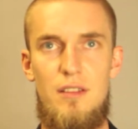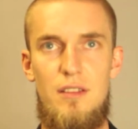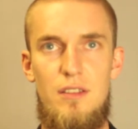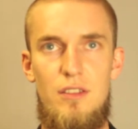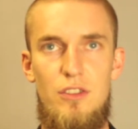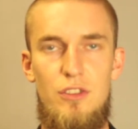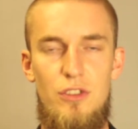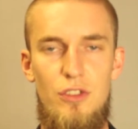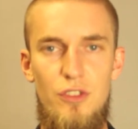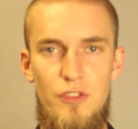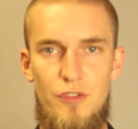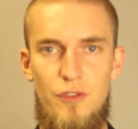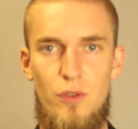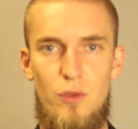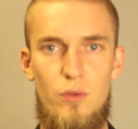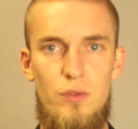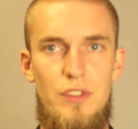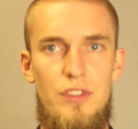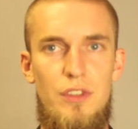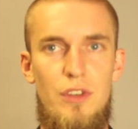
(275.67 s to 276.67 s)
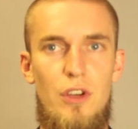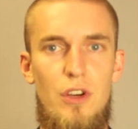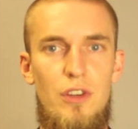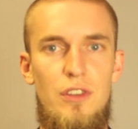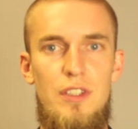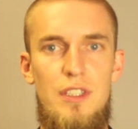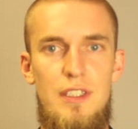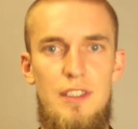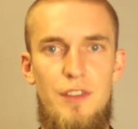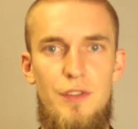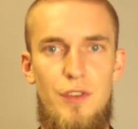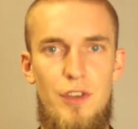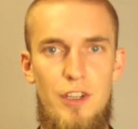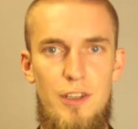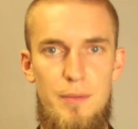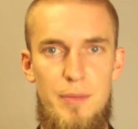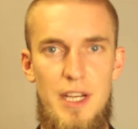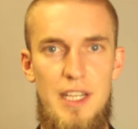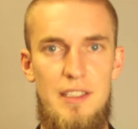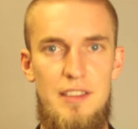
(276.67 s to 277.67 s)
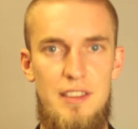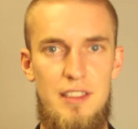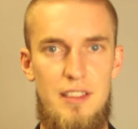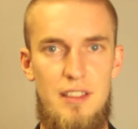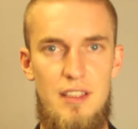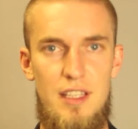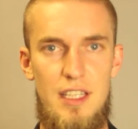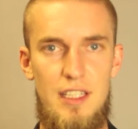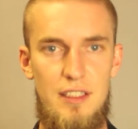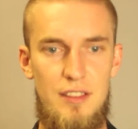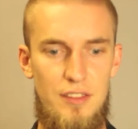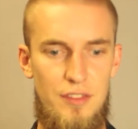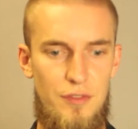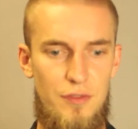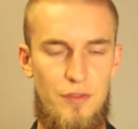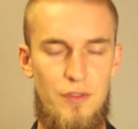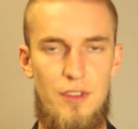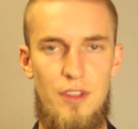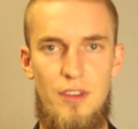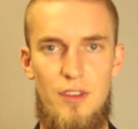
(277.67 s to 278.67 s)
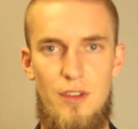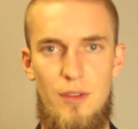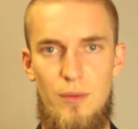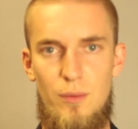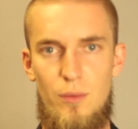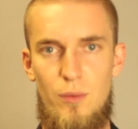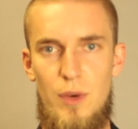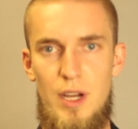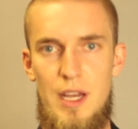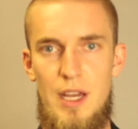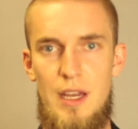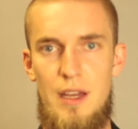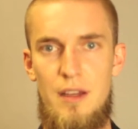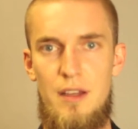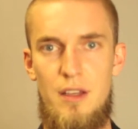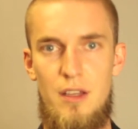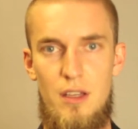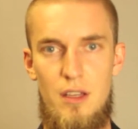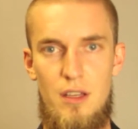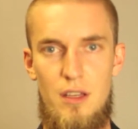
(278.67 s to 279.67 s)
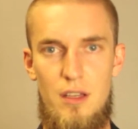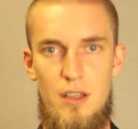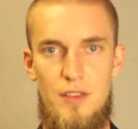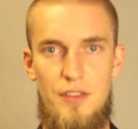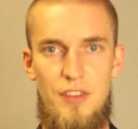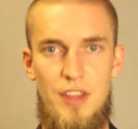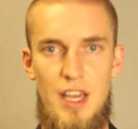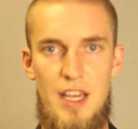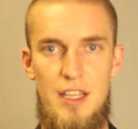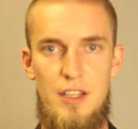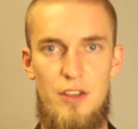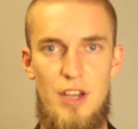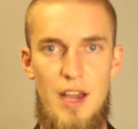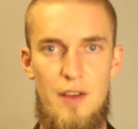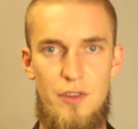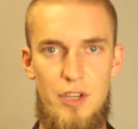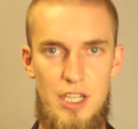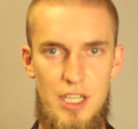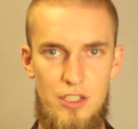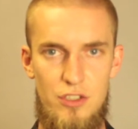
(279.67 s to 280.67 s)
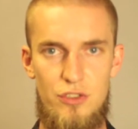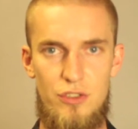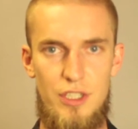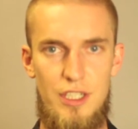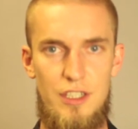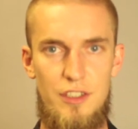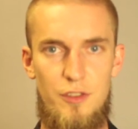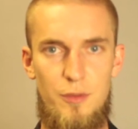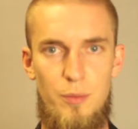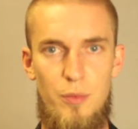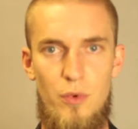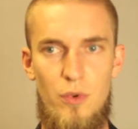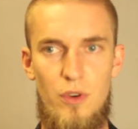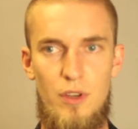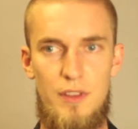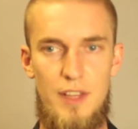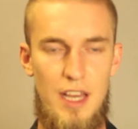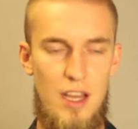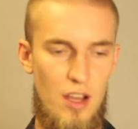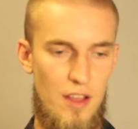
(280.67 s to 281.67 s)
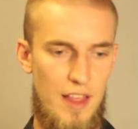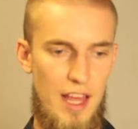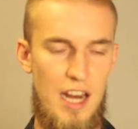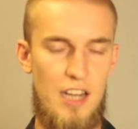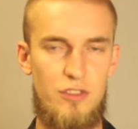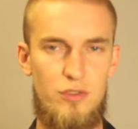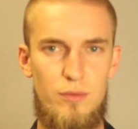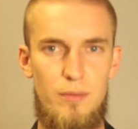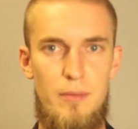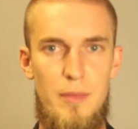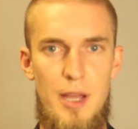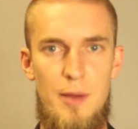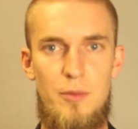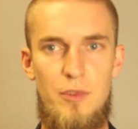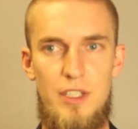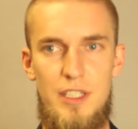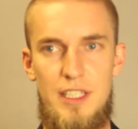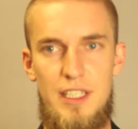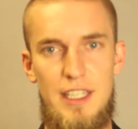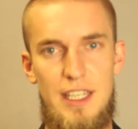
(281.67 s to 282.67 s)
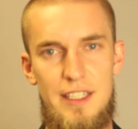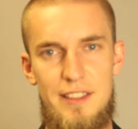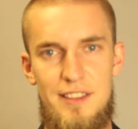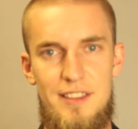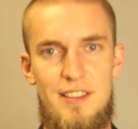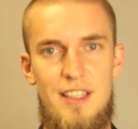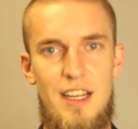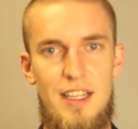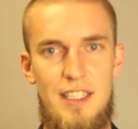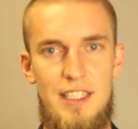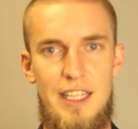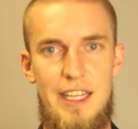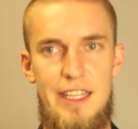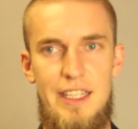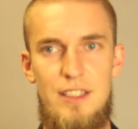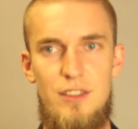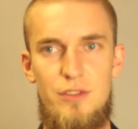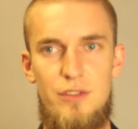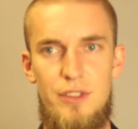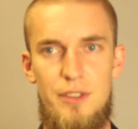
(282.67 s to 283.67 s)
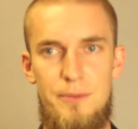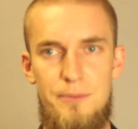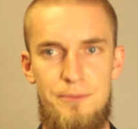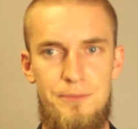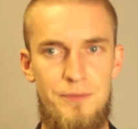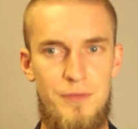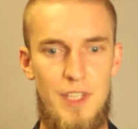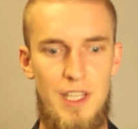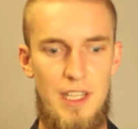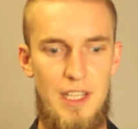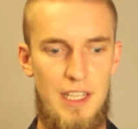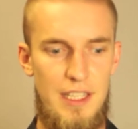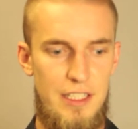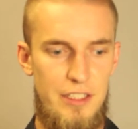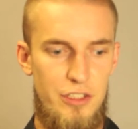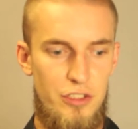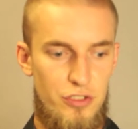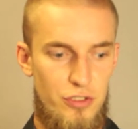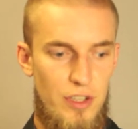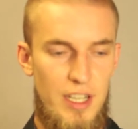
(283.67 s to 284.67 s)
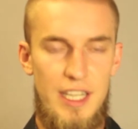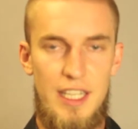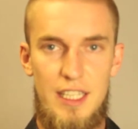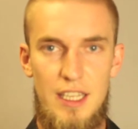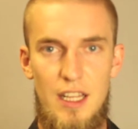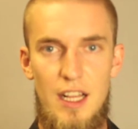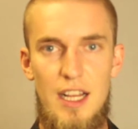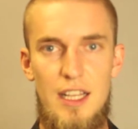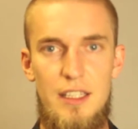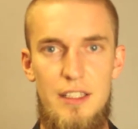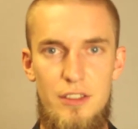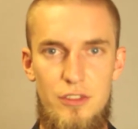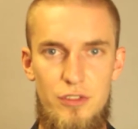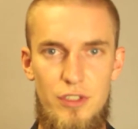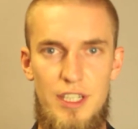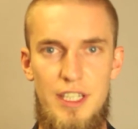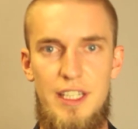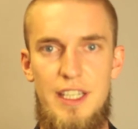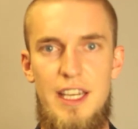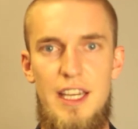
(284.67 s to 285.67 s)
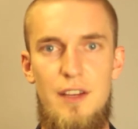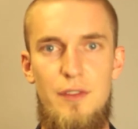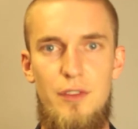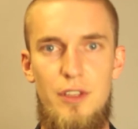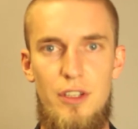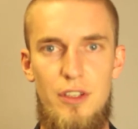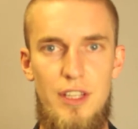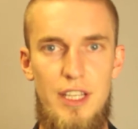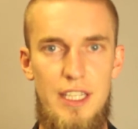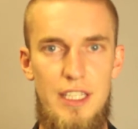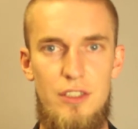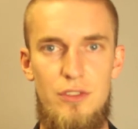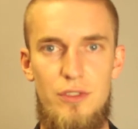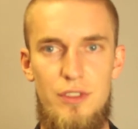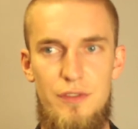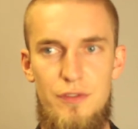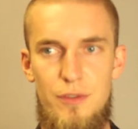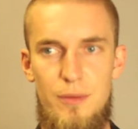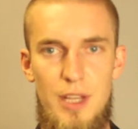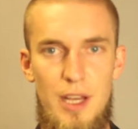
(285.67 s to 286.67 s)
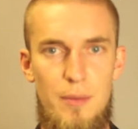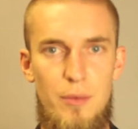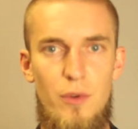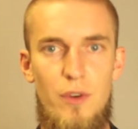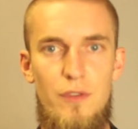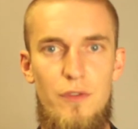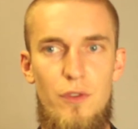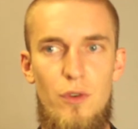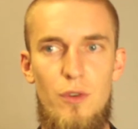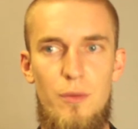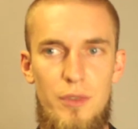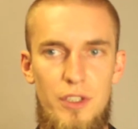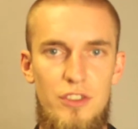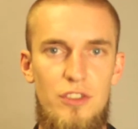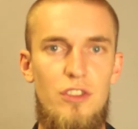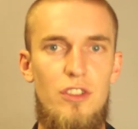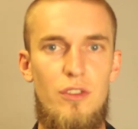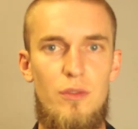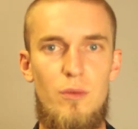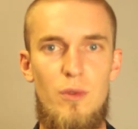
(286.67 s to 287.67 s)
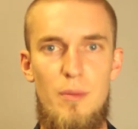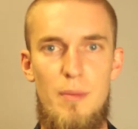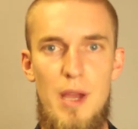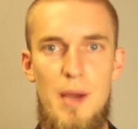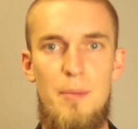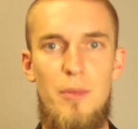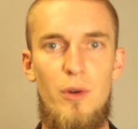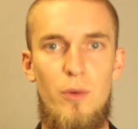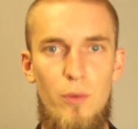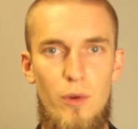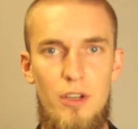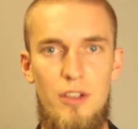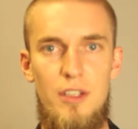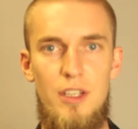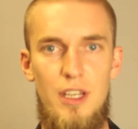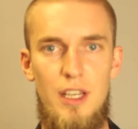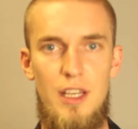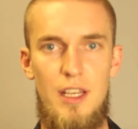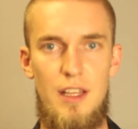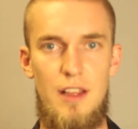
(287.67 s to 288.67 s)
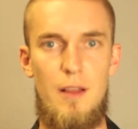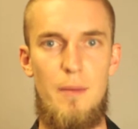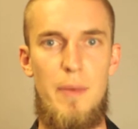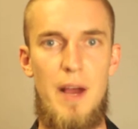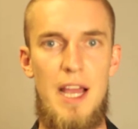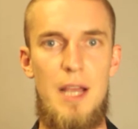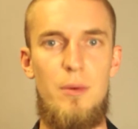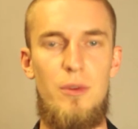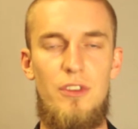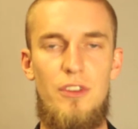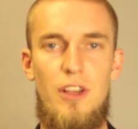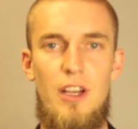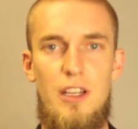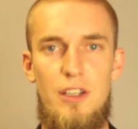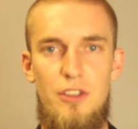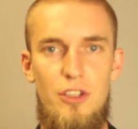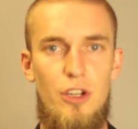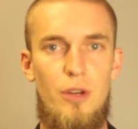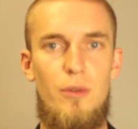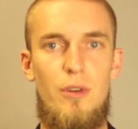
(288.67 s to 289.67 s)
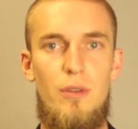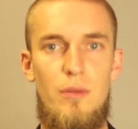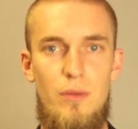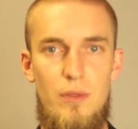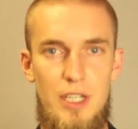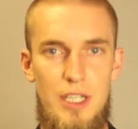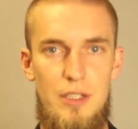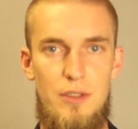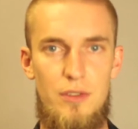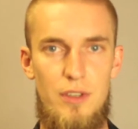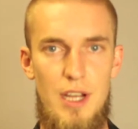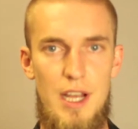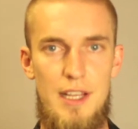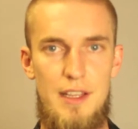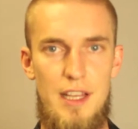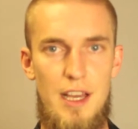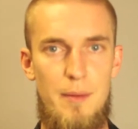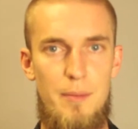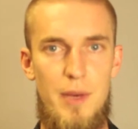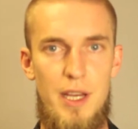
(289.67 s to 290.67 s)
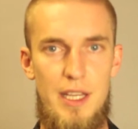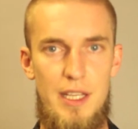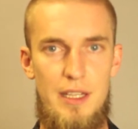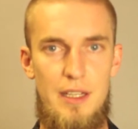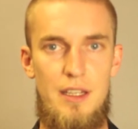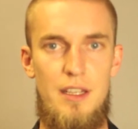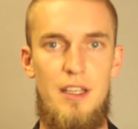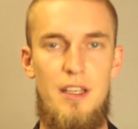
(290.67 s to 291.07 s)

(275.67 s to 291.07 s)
useful to know these very basic things, where say you have an injury in a sport, that actual memory can get stuck in that injury. And then you're treading lightly, you're treading carefully on that injury from that point forward, because you can remember what the pain was like and you don't want to recreate that pain.